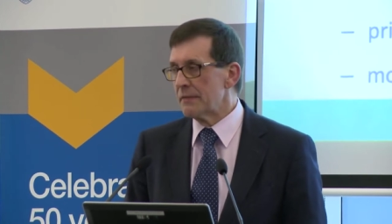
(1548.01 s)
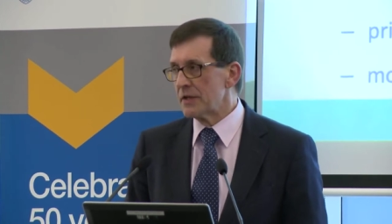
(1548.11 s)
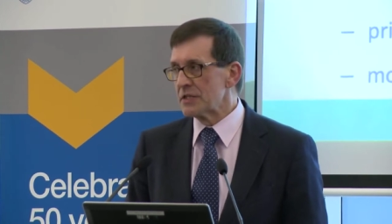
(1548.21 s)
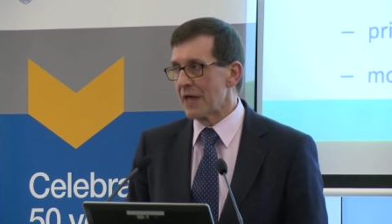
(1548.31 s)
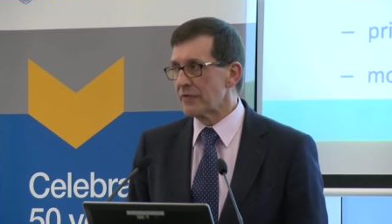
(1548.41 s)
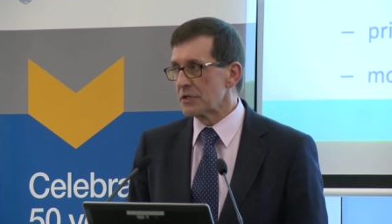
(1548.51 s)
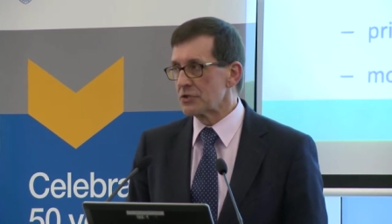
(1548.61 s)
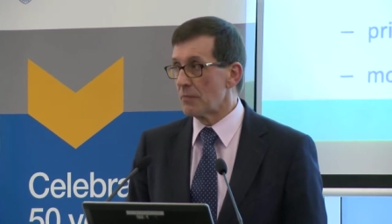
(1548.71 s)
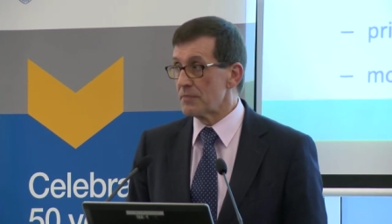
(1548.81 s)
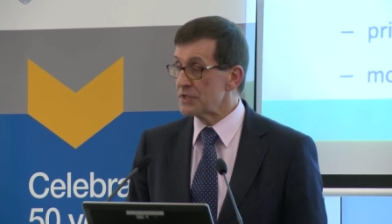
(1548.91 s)
there's nothing to
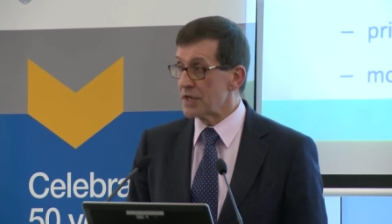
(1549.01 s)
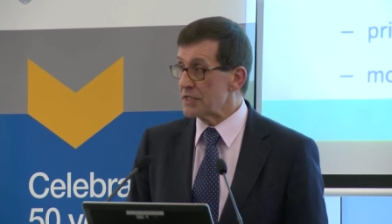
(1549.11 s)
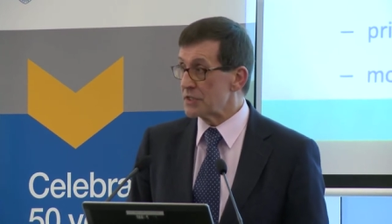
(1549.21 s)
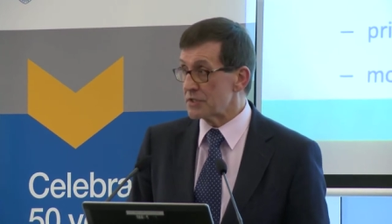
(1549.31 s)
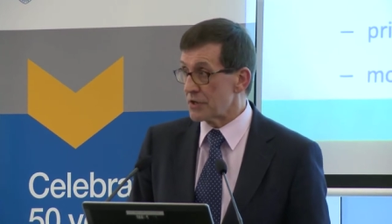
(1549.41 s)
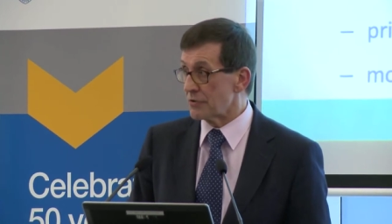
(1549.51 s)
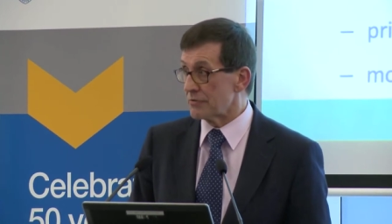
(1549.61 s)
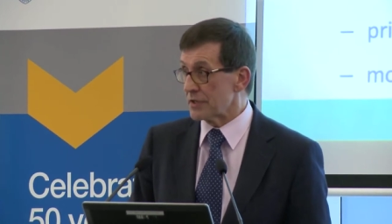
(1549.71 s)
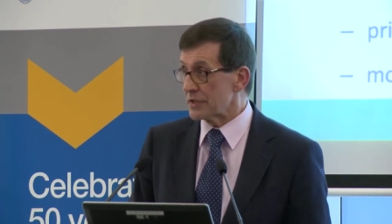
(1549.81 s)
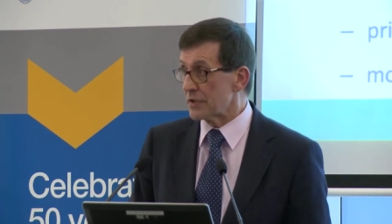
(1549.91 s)
stop the states and
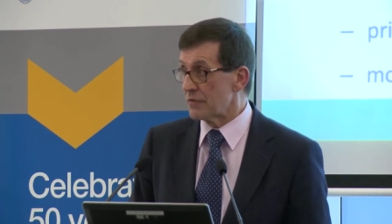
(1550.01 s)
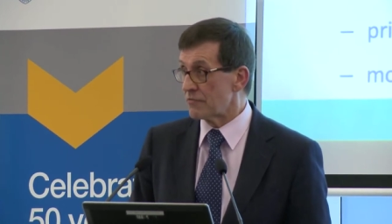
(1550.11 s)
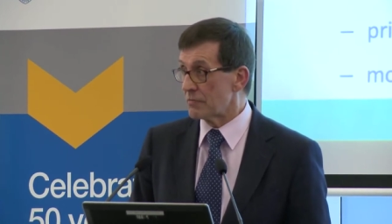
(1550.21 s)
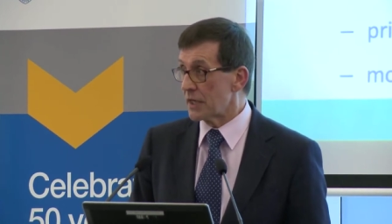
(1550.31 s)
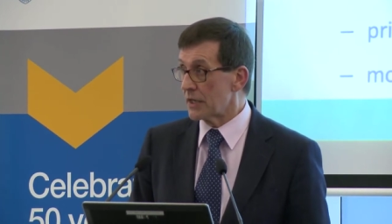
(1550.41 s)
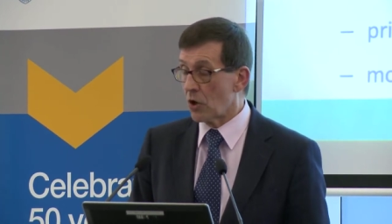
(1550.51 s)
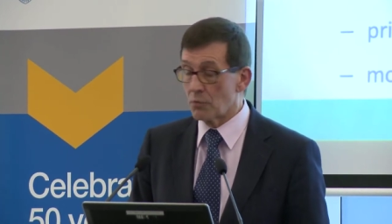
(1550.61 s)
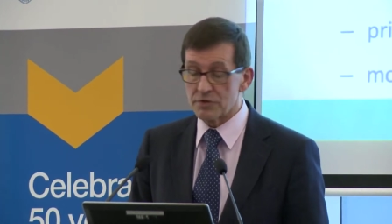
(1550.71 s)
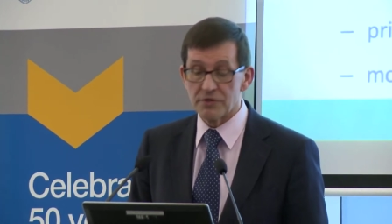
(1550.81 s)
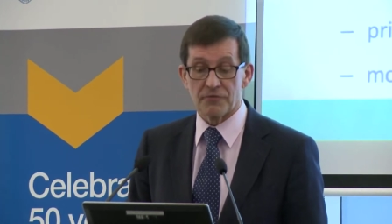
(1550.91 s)
territories from getting
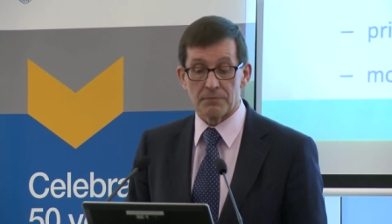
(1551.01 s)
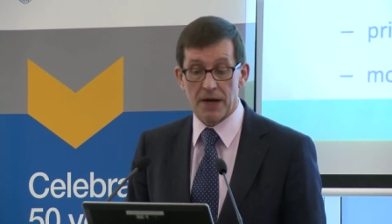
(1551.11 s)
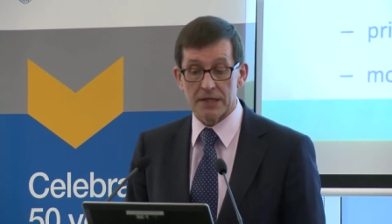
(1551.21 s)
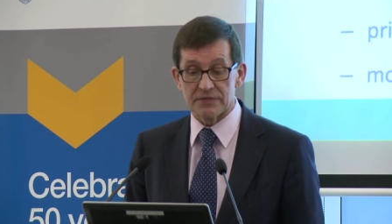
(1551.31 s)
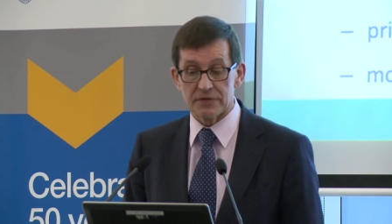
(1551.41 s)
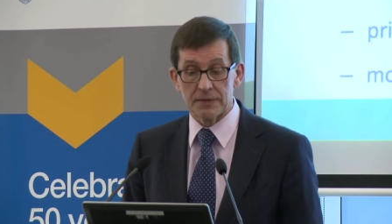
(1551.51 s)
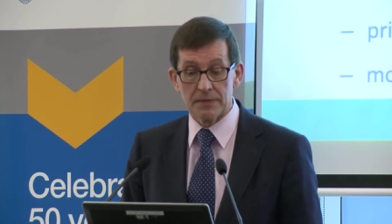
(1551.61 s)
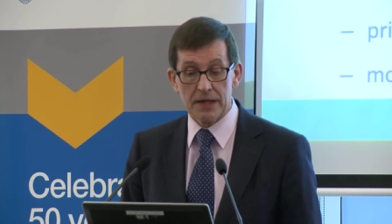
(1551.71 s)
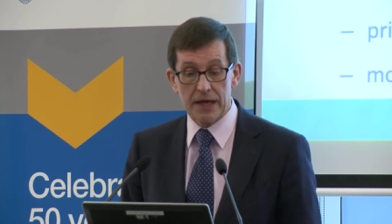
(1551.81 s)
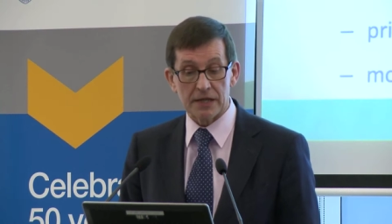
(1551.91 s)
on with different parts of it,
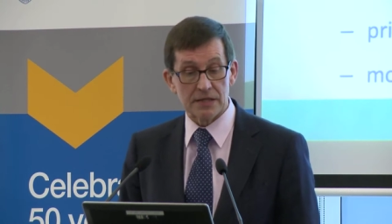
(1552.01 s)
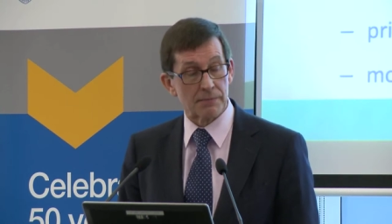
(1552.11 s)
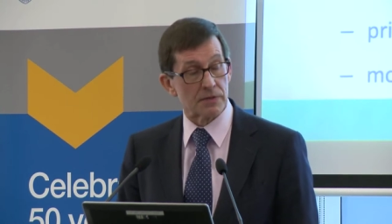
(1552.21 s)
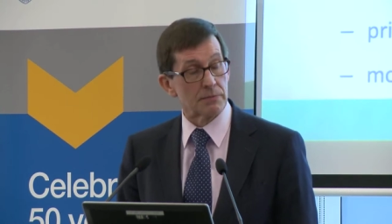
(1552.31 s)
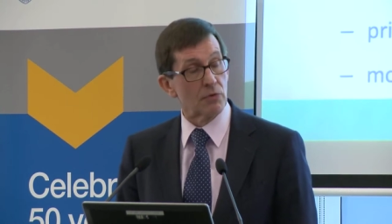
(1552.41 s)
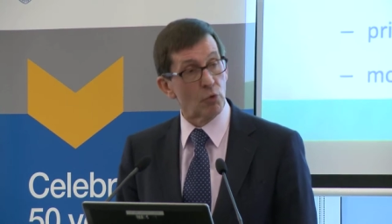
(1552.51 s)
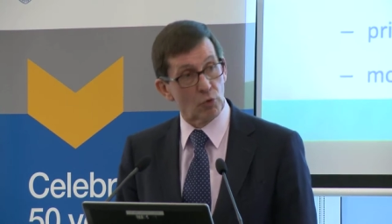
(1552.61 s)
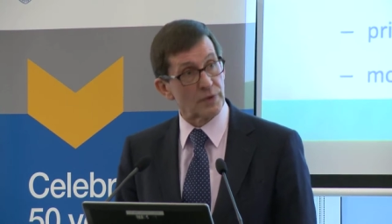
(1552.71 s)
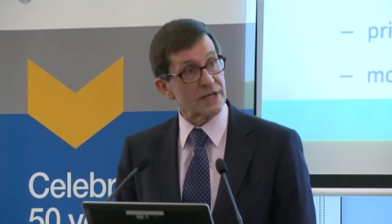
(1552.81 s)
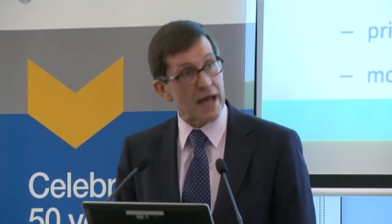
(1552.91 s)
and a number of them
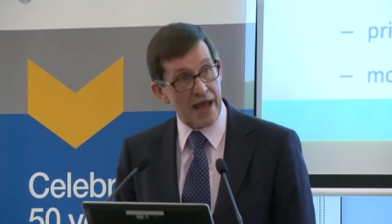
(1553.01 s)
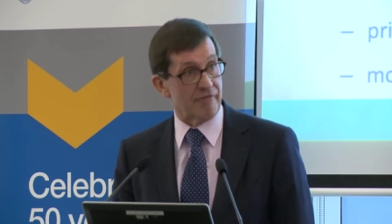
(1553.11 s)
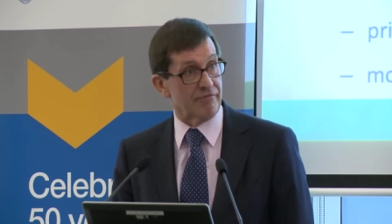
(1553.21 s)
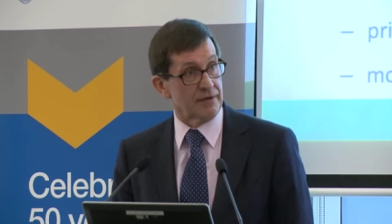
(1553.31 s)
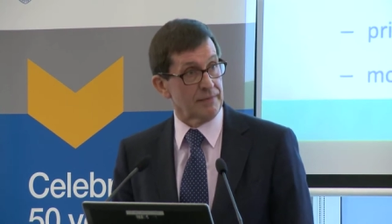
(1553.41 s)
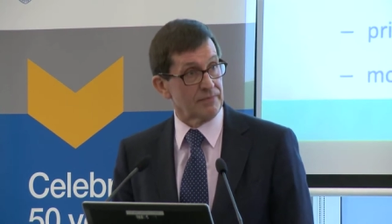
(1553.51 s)
already have.